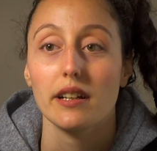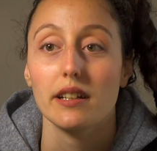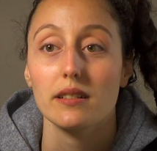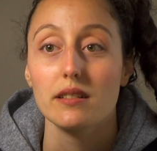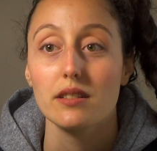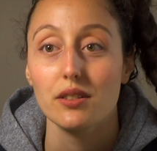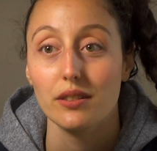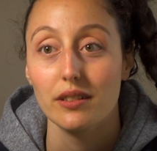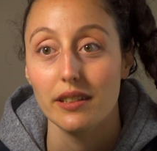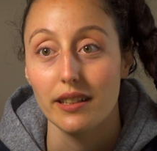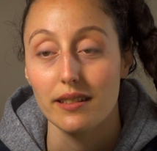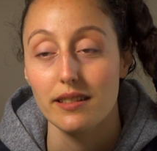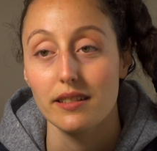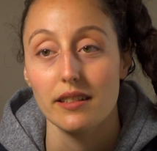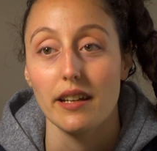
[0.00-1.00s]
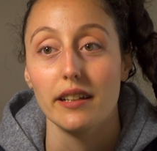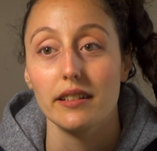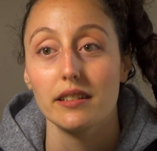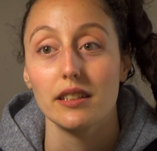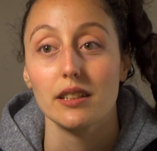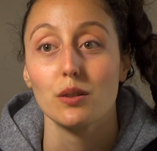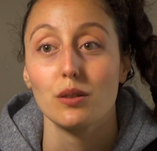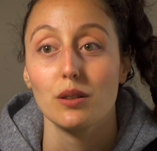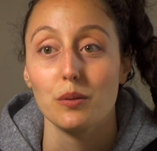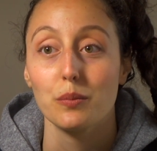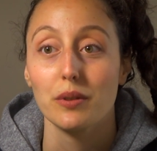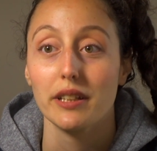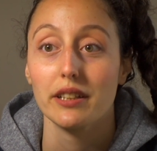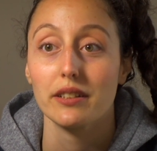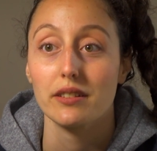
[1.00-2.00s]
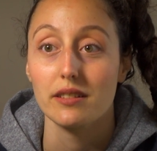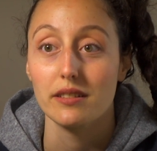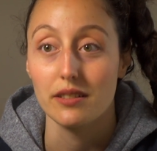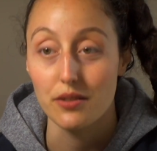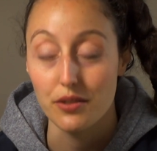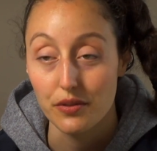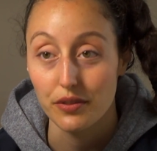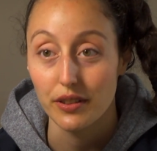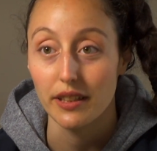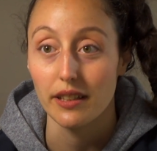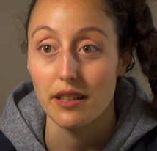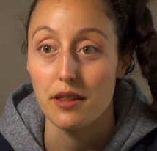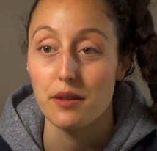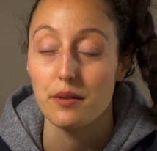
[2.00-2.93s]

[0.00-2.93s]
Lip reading: and study at CIT to complete the Certificate